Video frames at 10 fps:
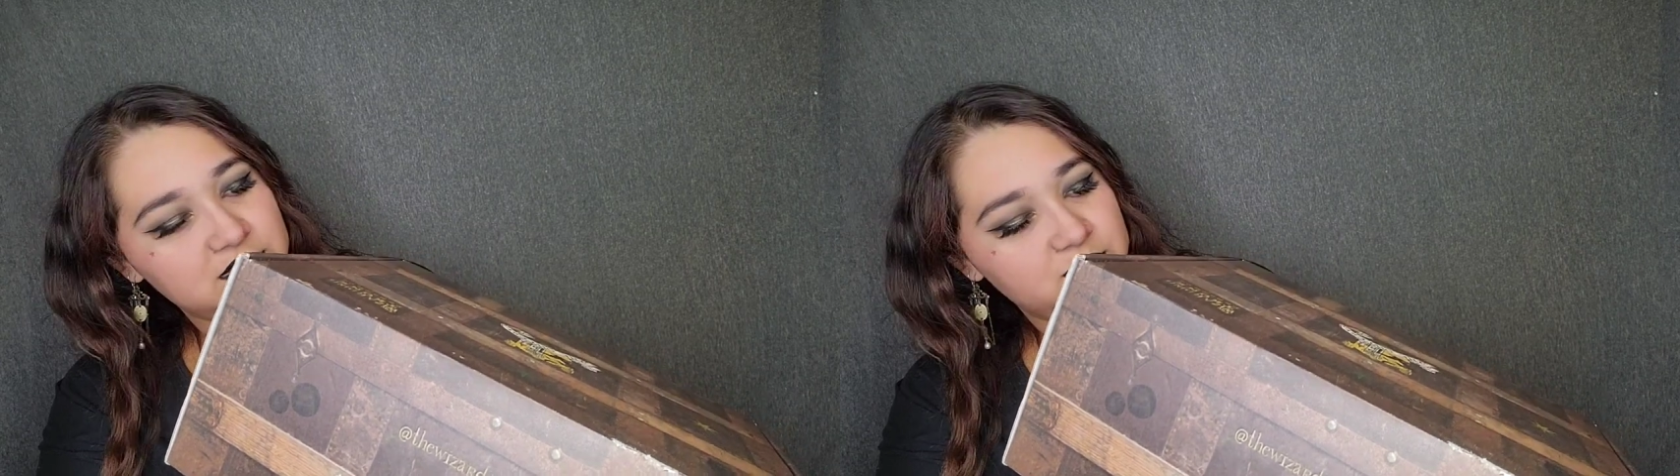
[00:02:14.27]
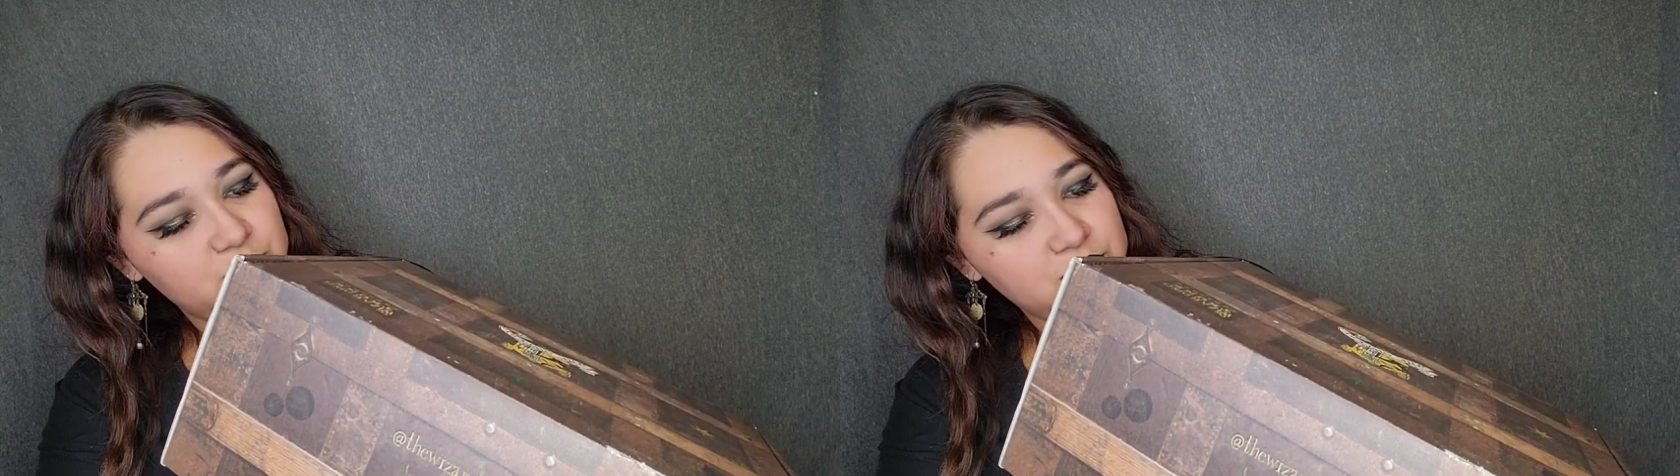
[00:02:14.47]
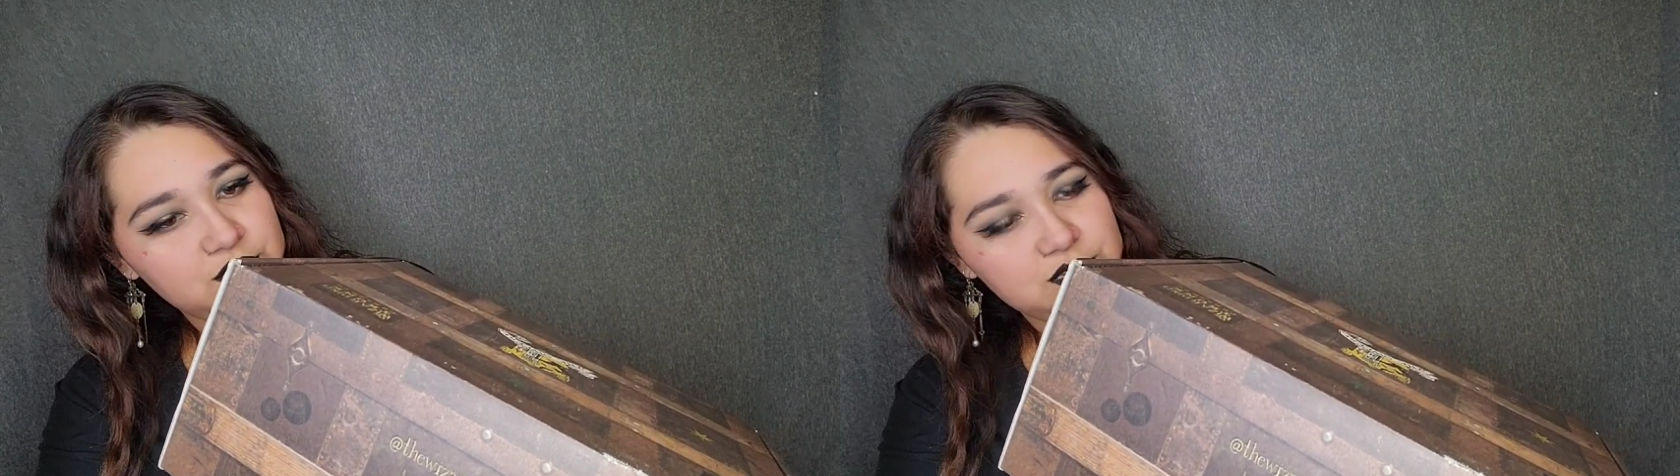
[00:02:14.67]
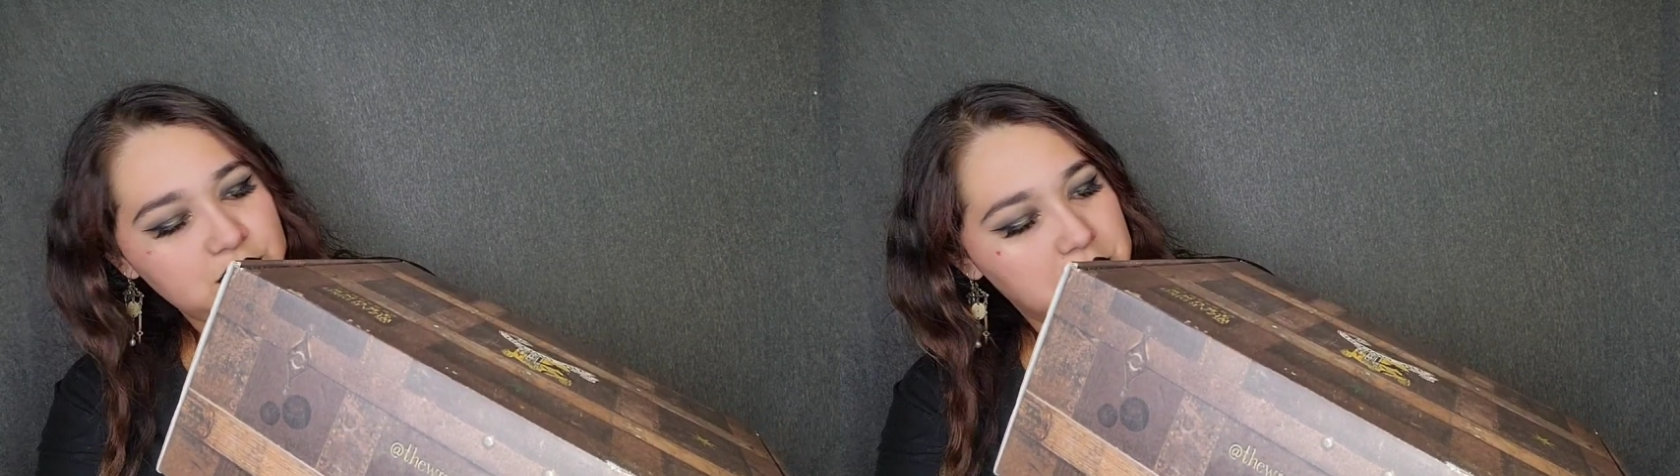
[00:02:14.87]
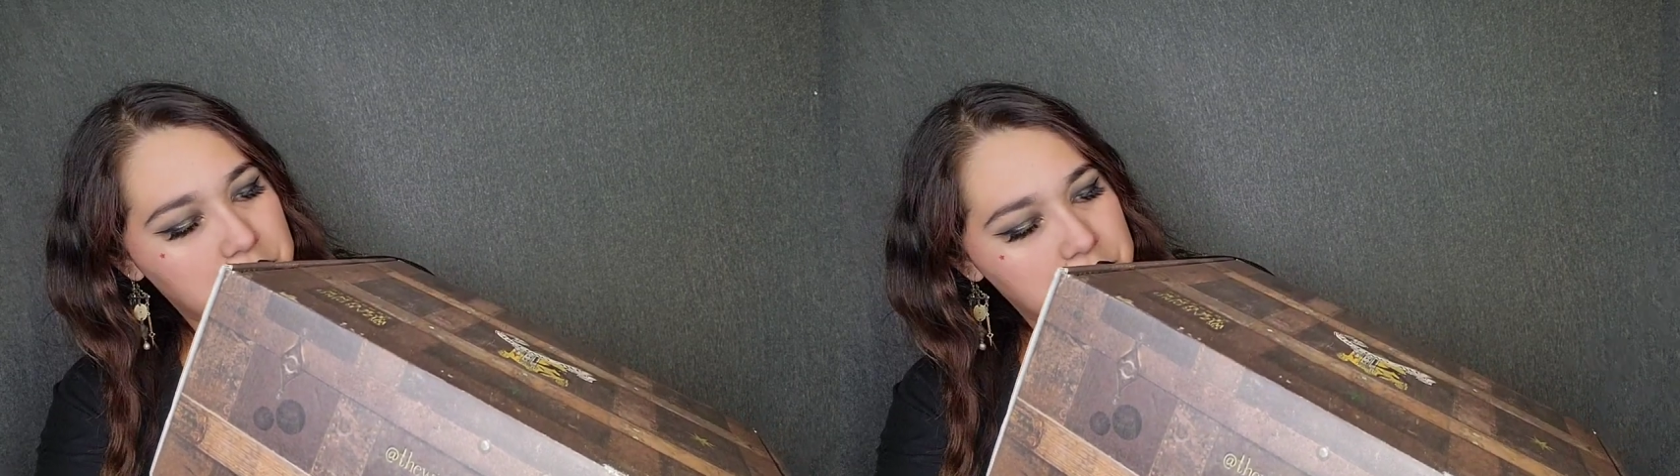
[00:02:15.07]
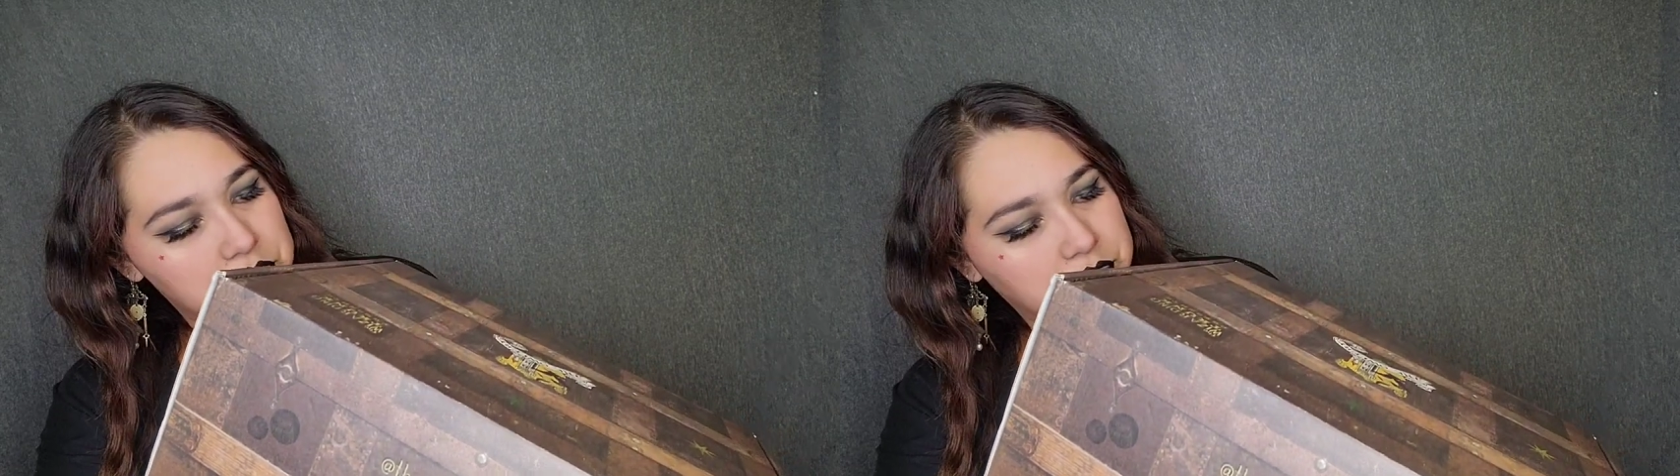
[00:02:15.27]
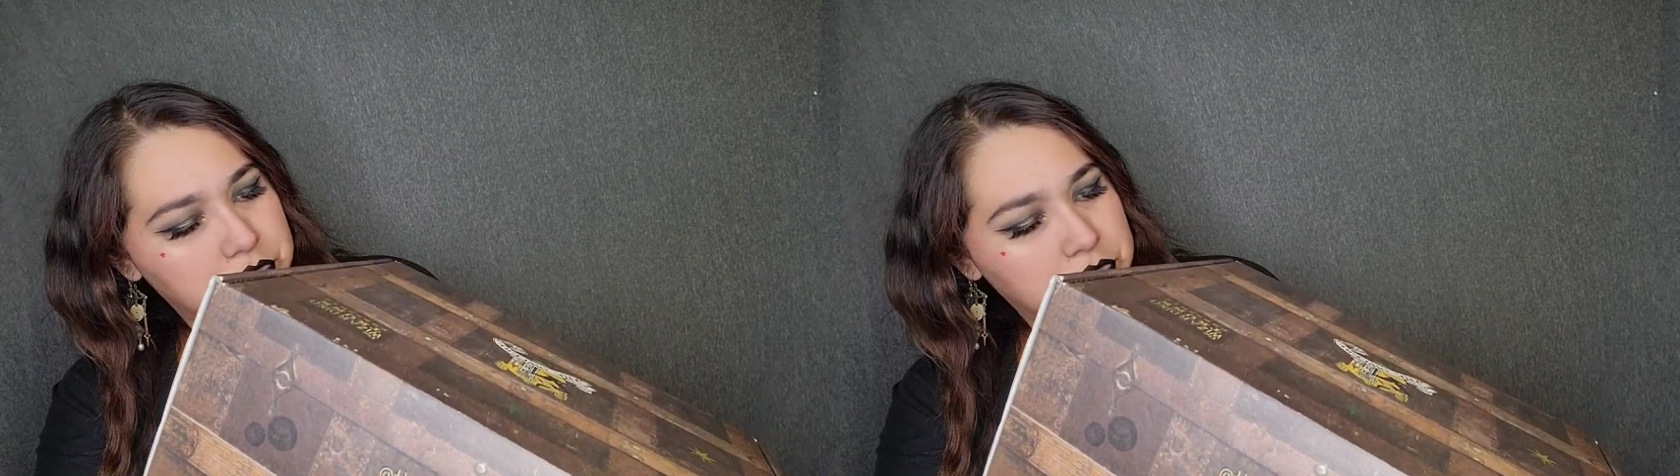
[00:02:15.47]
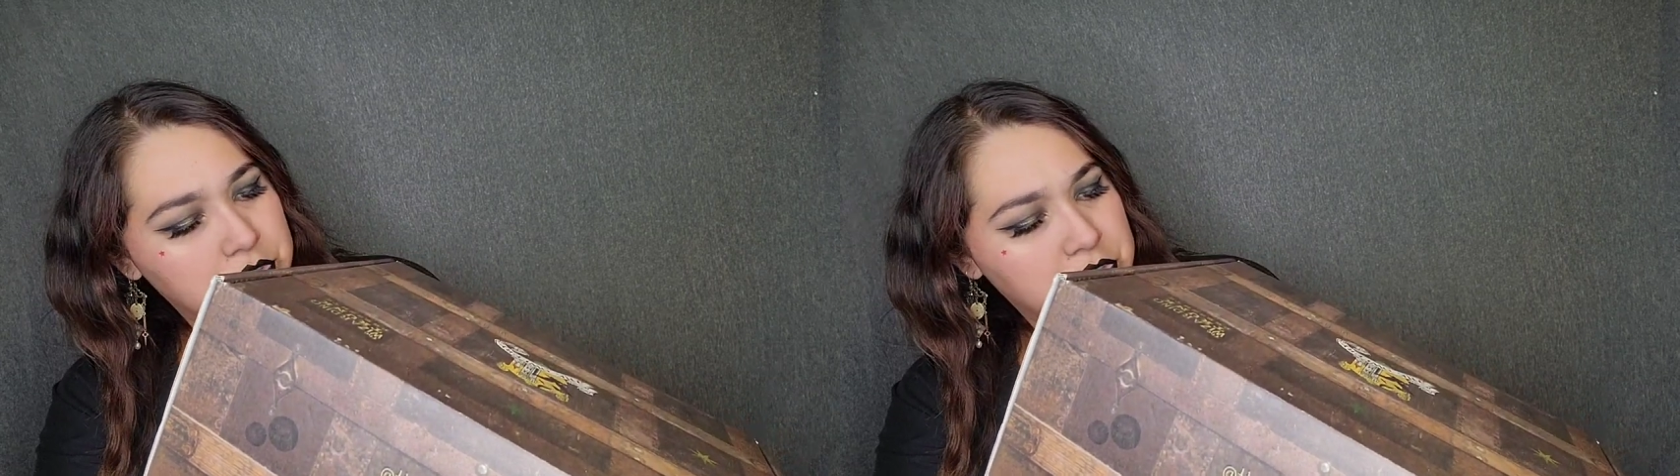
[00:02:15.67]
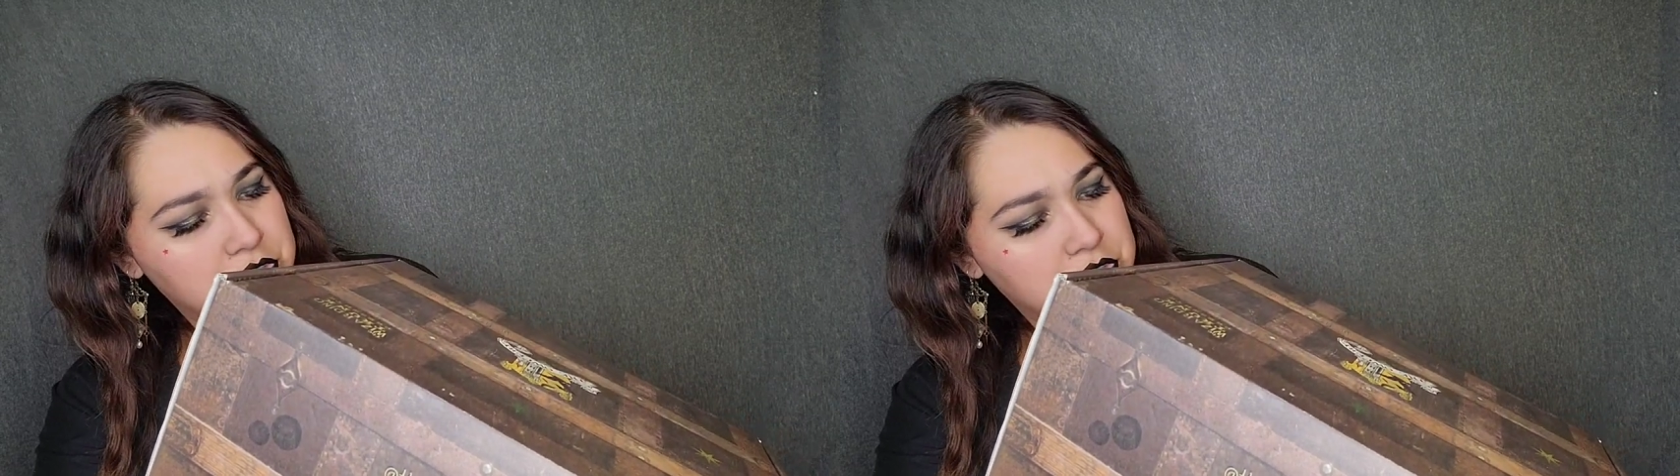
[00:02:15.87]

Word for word: Some more stars.